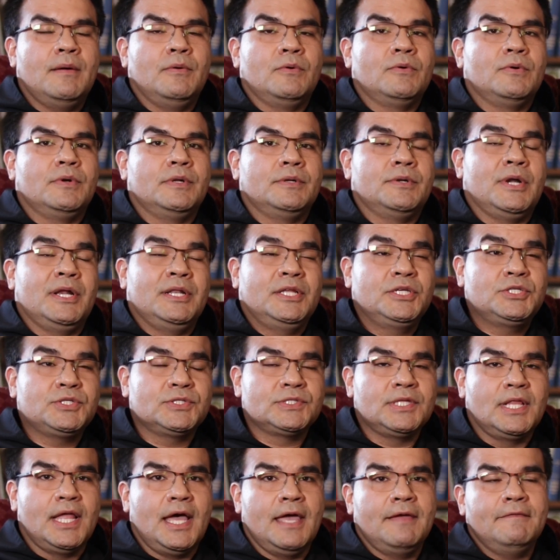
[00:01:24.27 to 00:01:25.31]
our
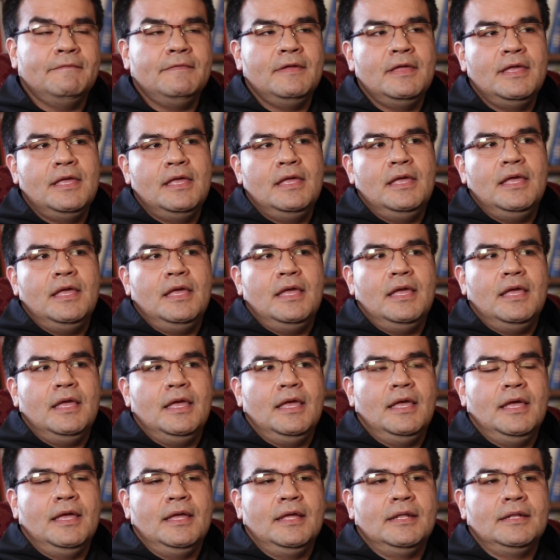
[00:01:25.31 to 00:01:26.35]
religious life
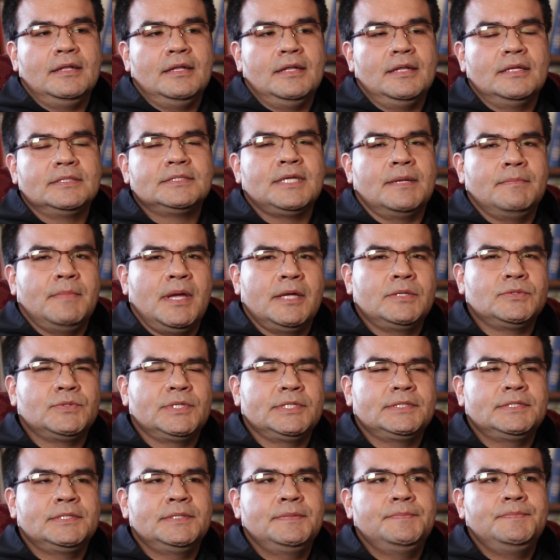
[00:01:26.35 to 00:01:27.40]
in Saint
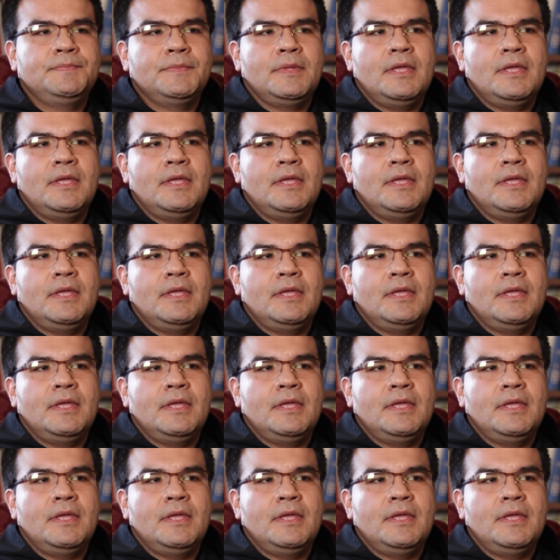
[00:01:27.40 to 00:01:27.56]
Mandrit.